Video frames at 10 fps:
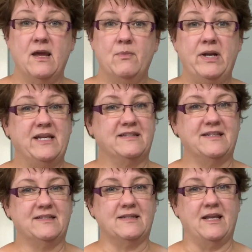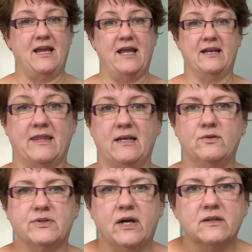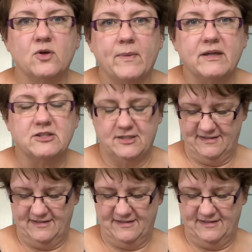pretty consistent and they don't talk so much.